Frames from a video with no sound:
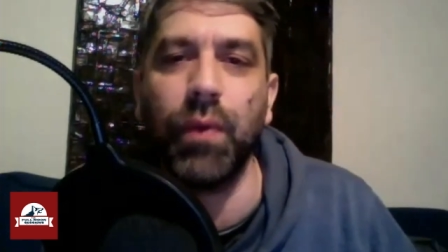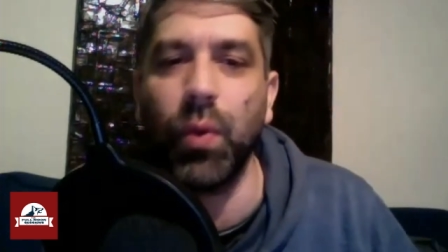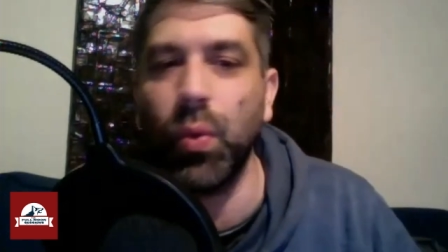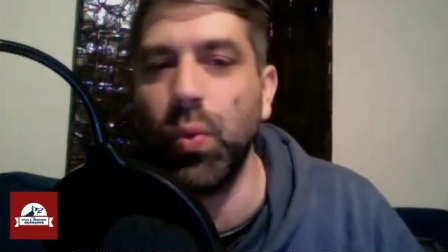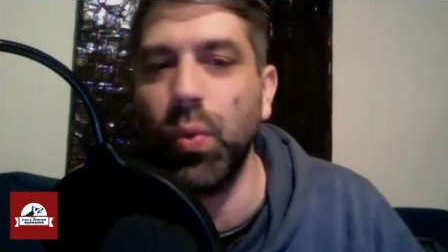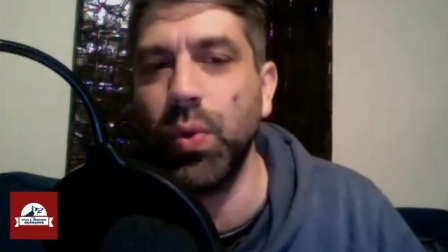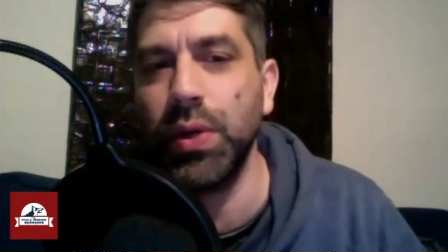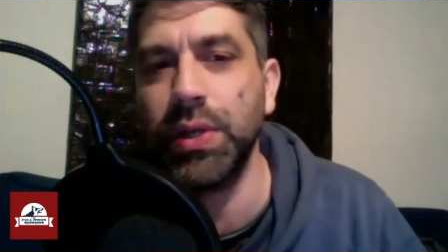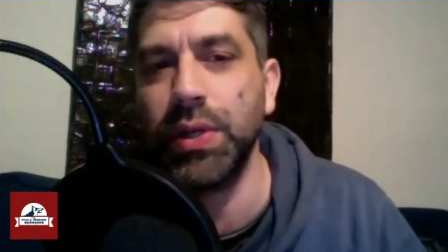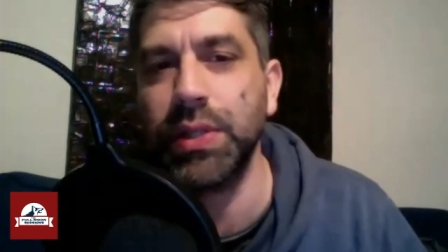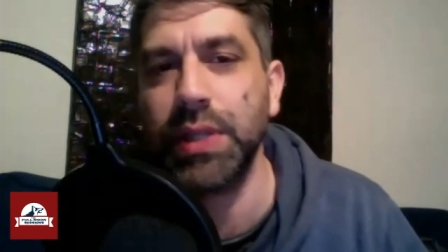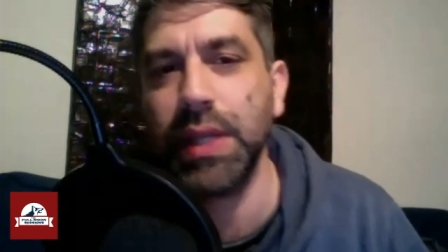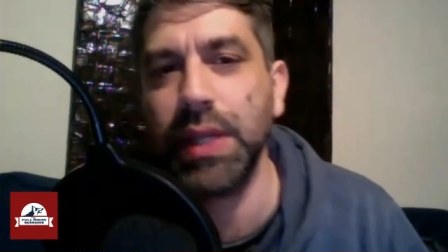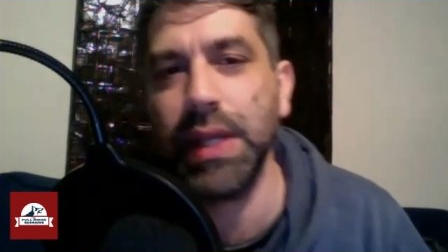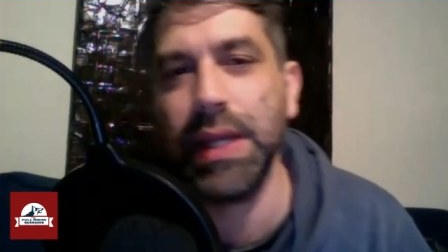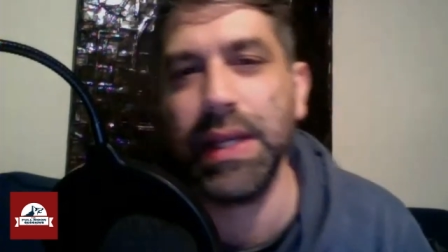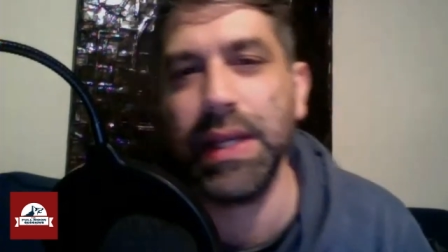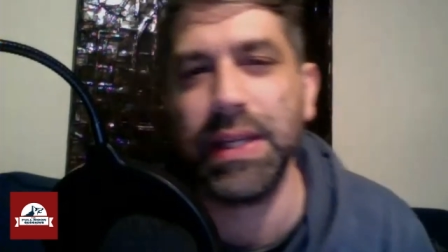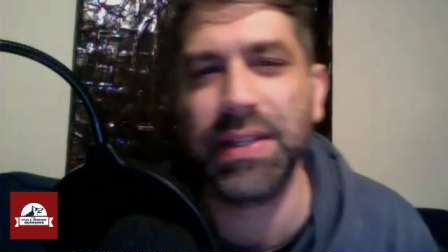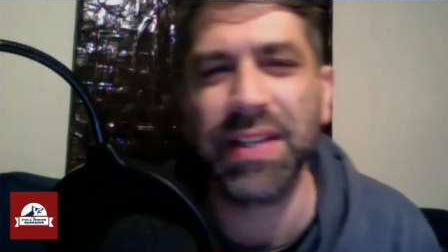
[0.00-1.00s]
August
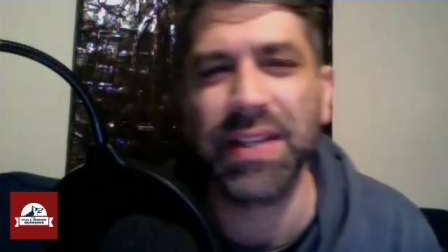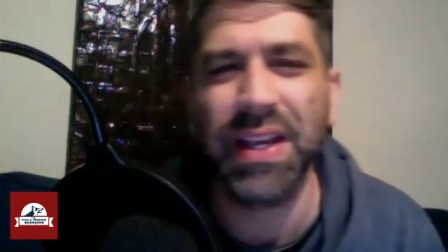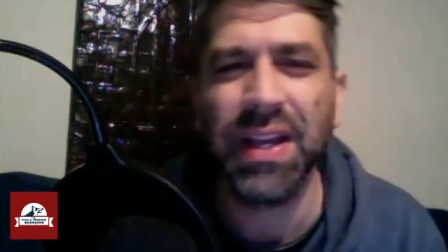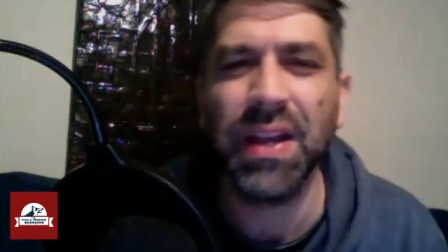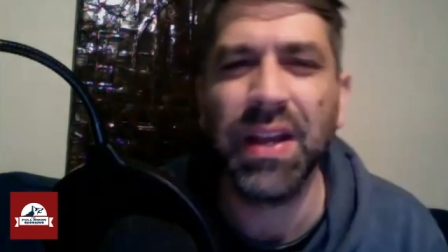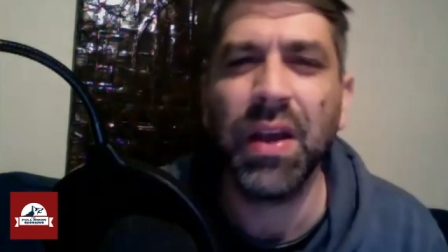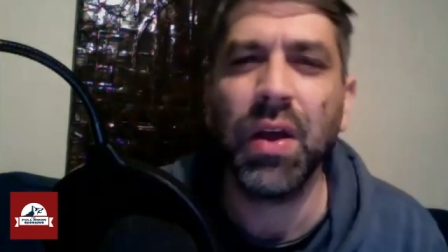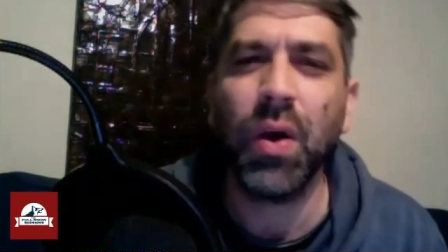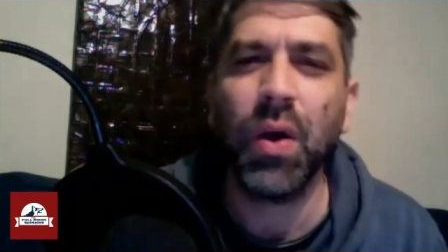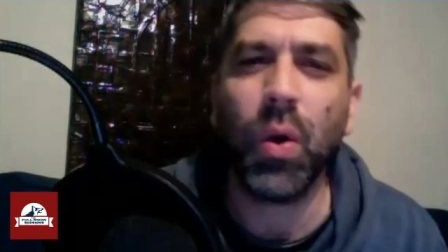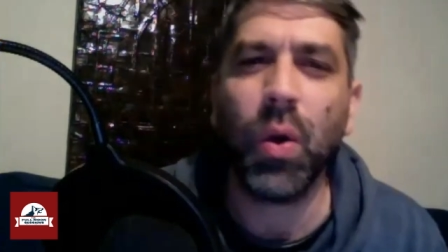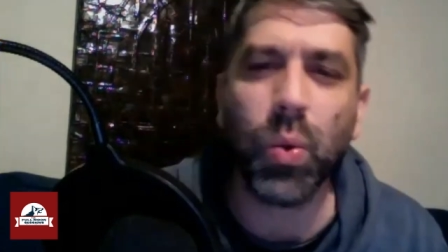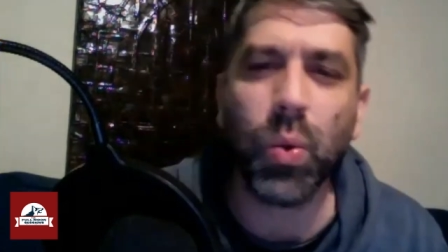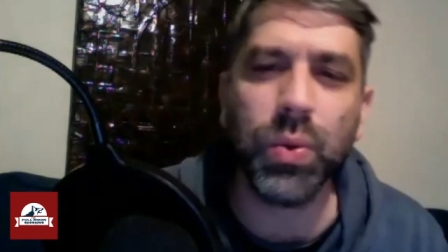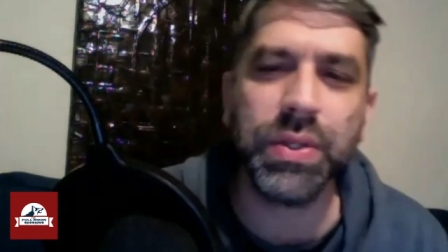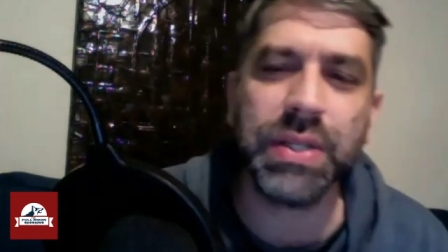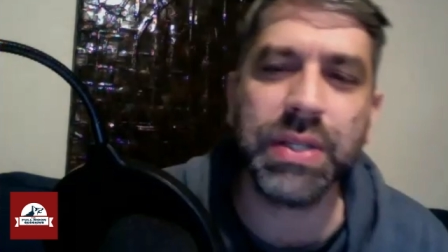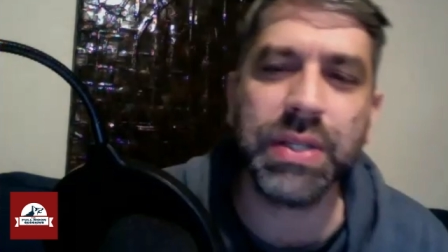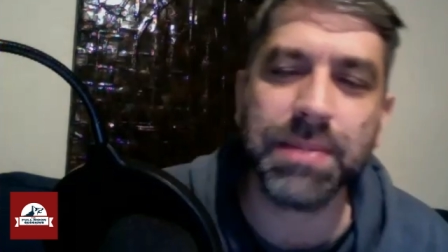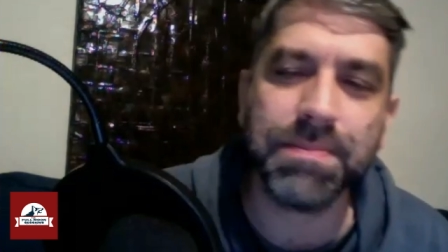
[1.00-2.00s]
is
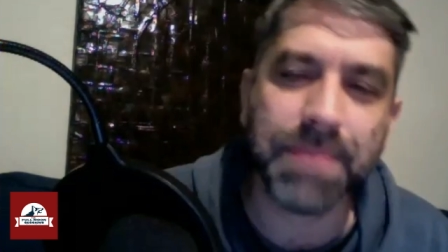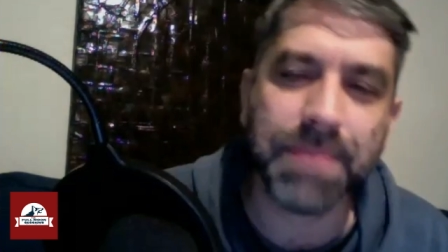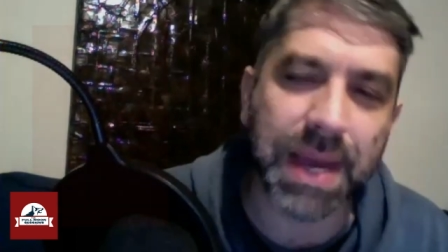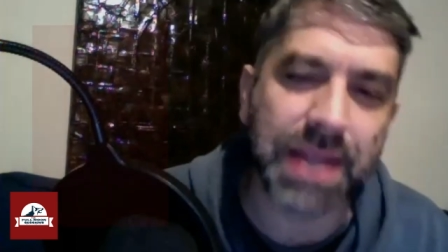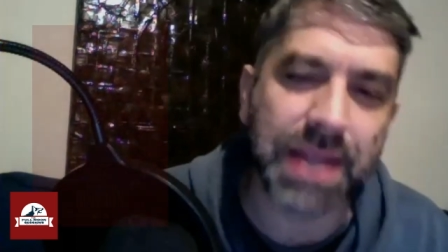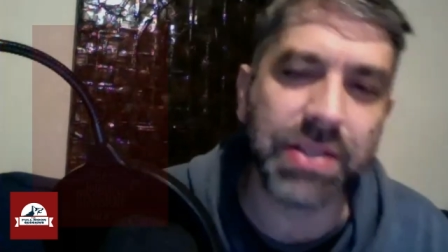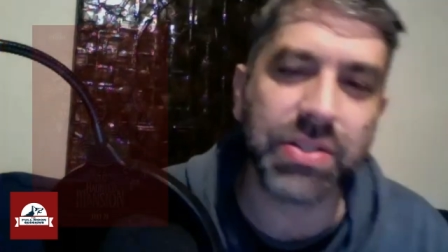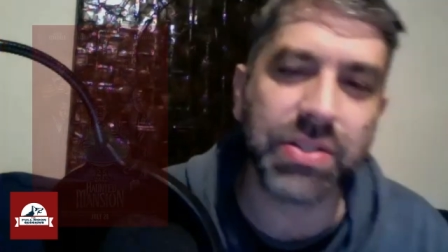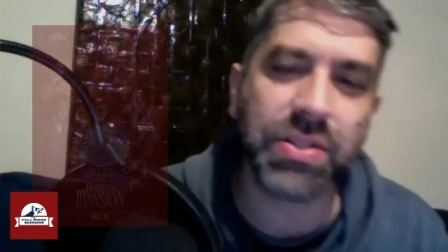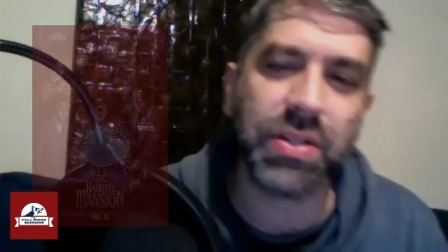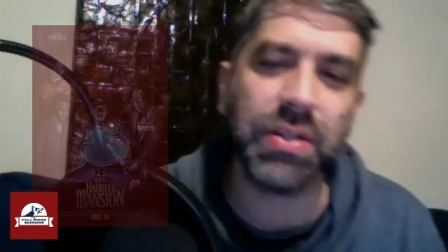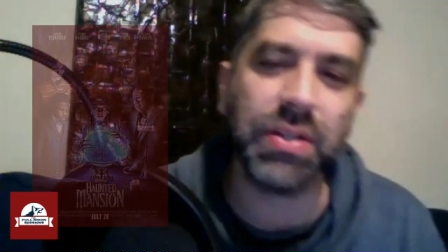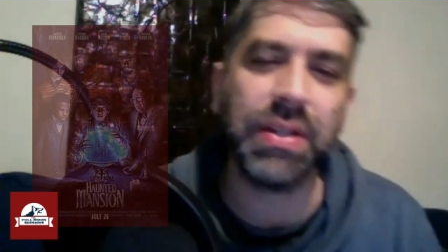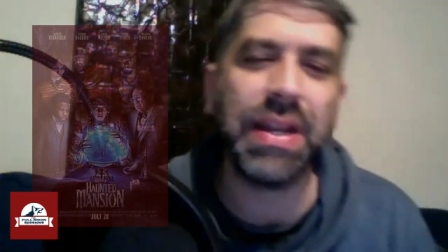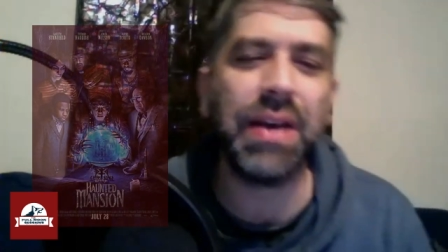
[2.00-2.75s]
Haunted Mansion.